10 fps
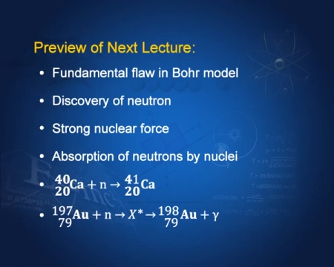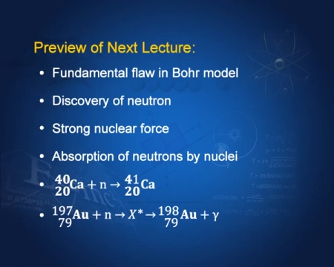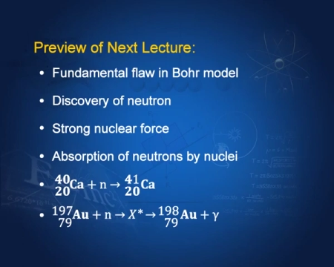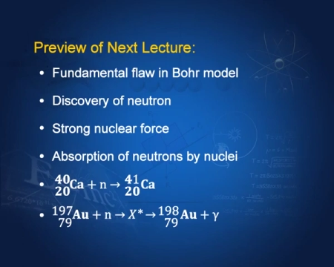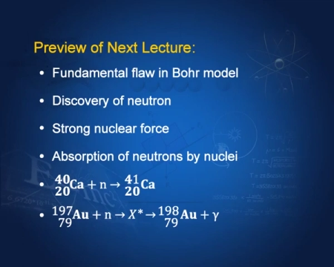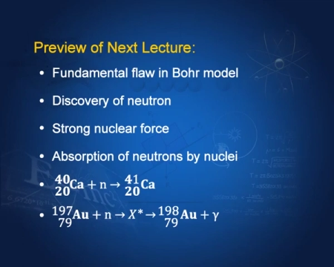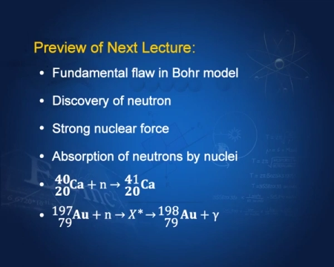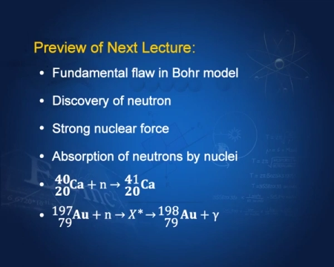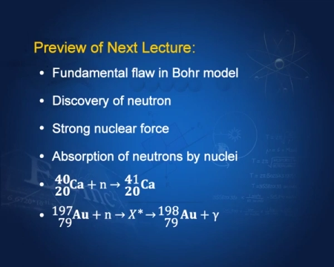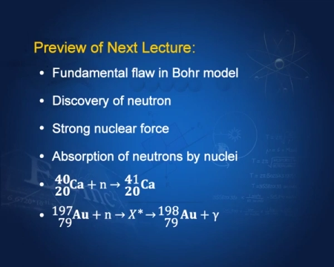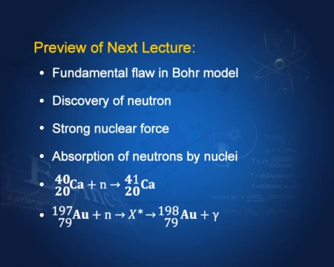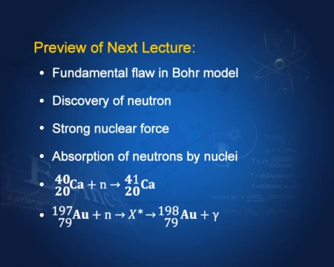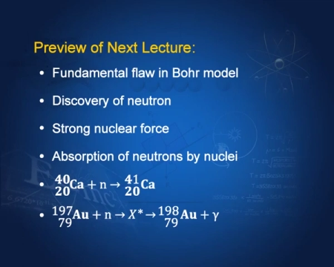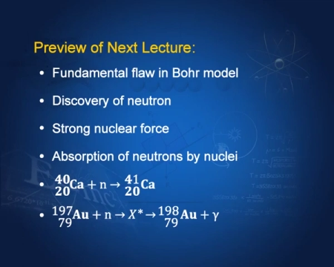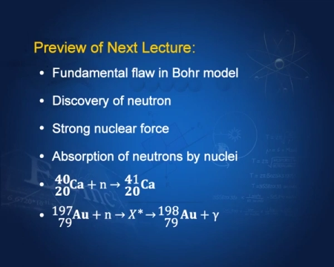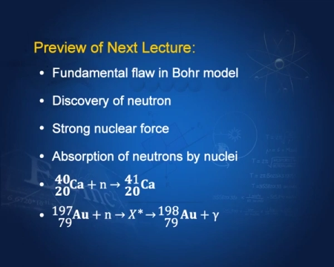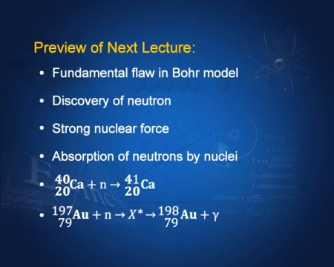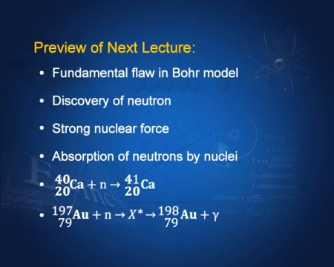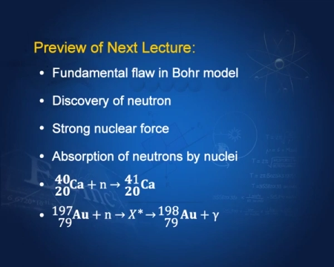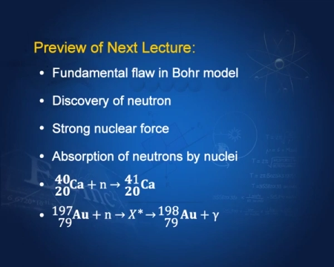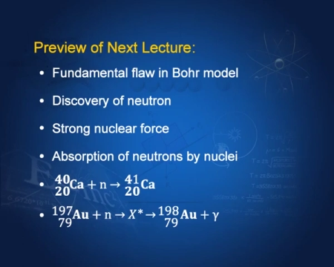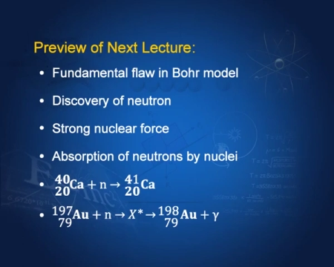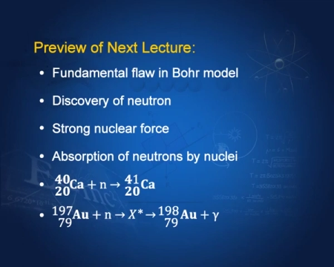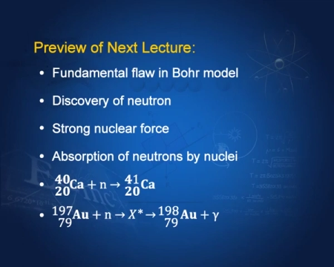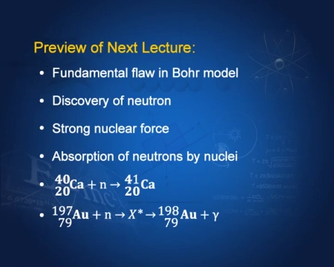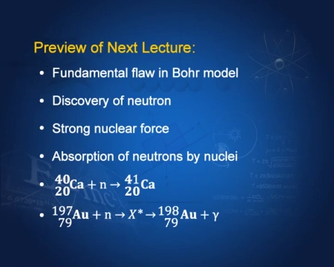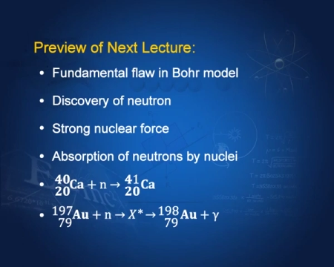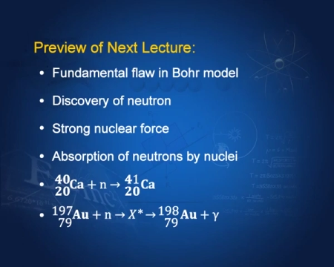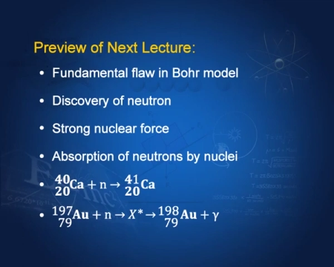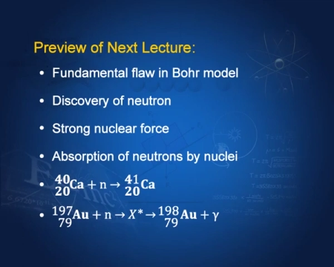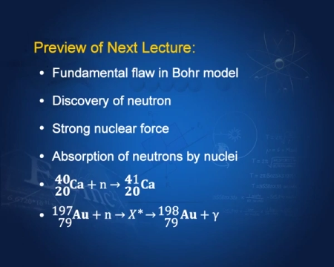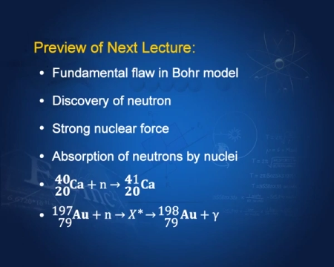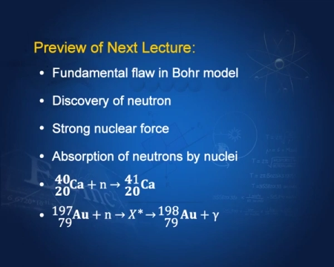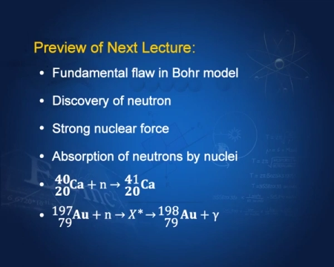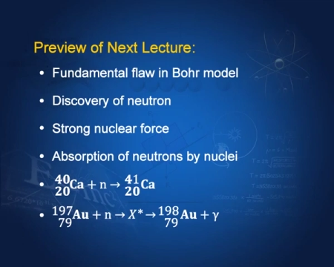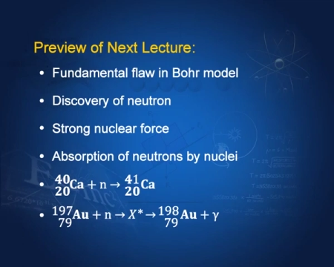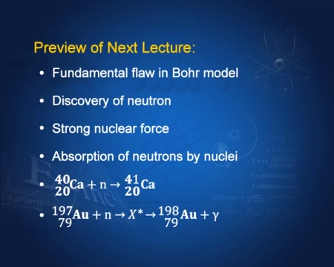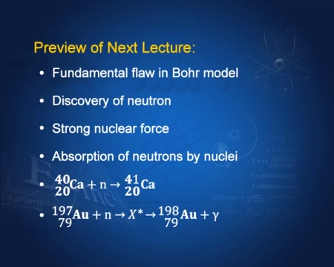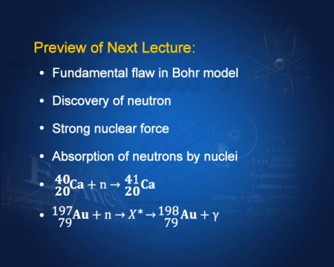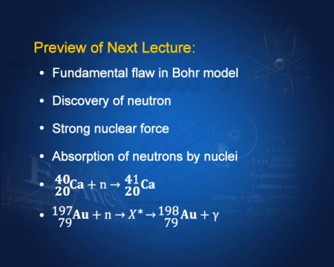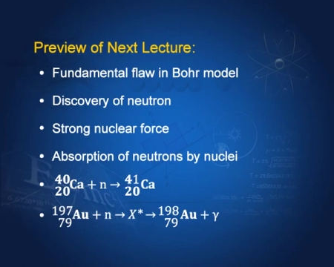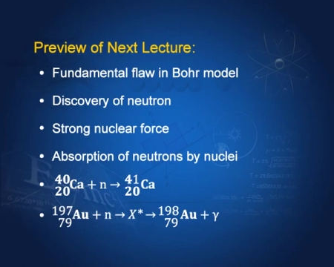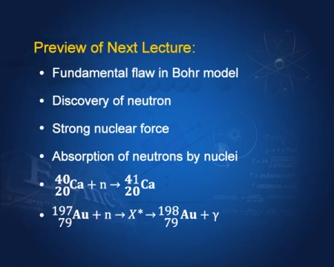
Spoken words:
No face is visible, so there are no lips to read.